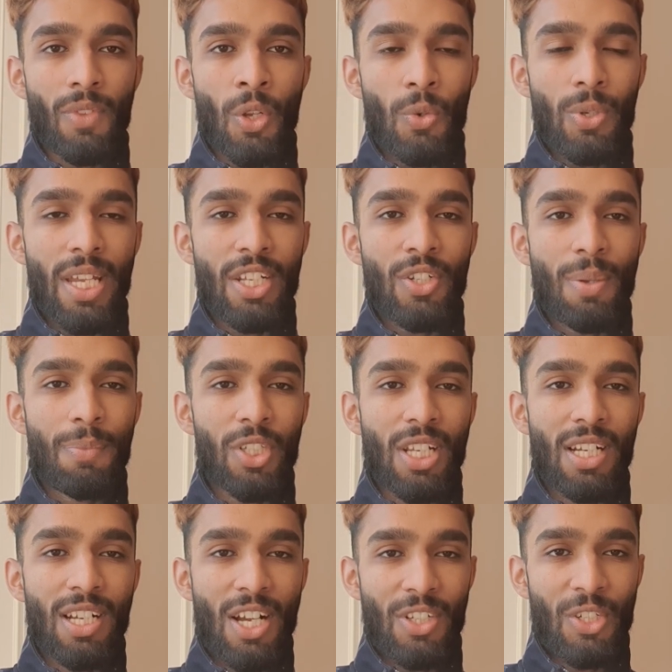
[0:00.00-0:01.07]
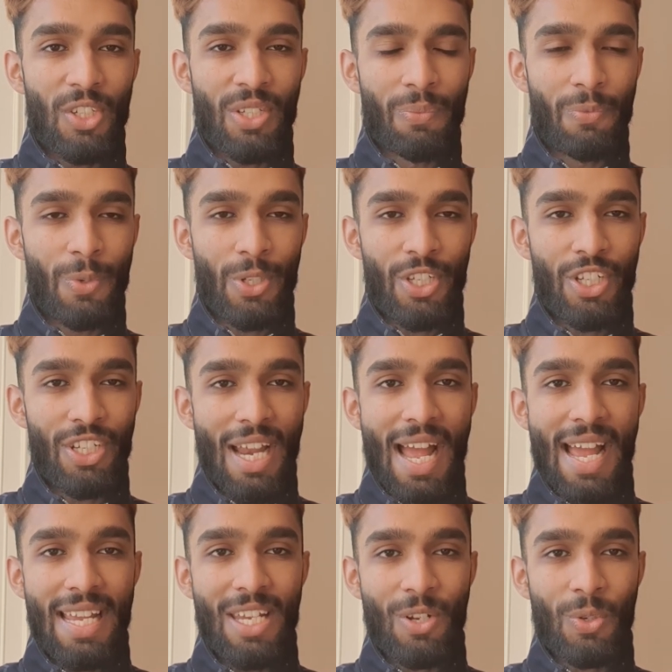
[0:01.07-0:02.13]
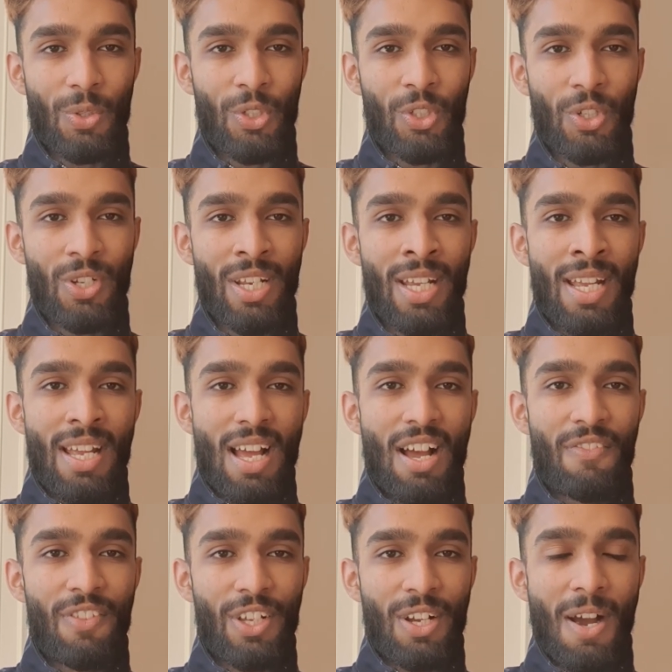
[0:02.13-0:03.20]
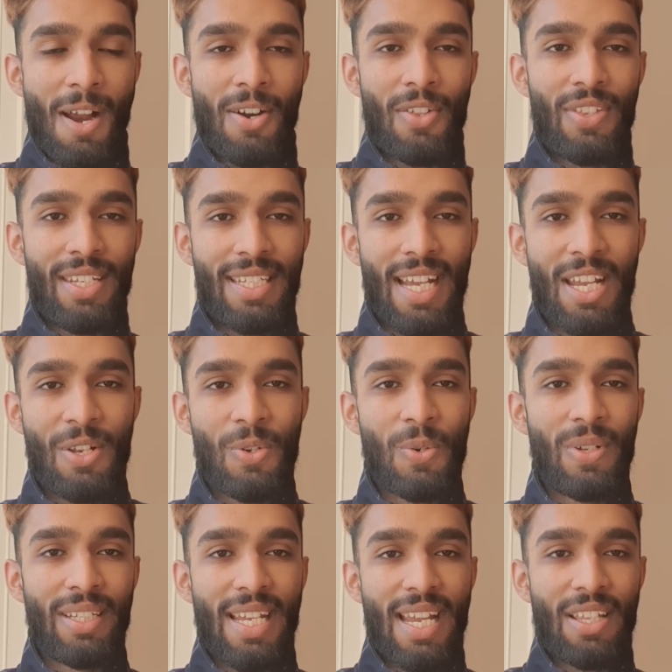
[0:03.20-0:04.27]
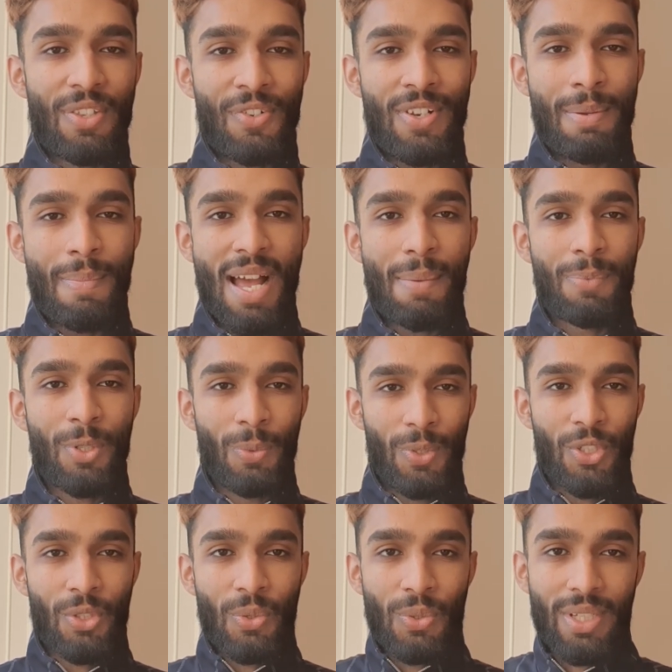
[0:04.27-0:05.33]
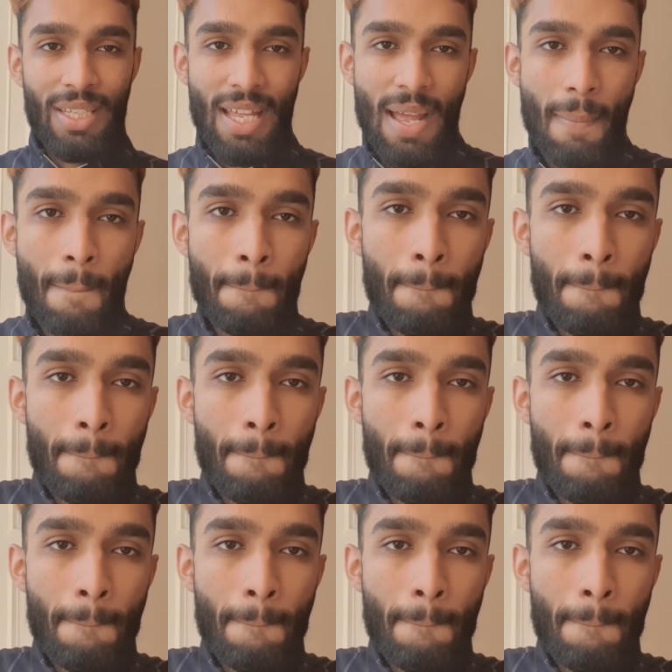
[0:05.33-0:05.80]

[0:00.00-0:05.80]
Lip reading: Okay, so I'm just gonna cut to some footage at EcoTune of the car on the dyno and getting the remap, so we'll just go to that.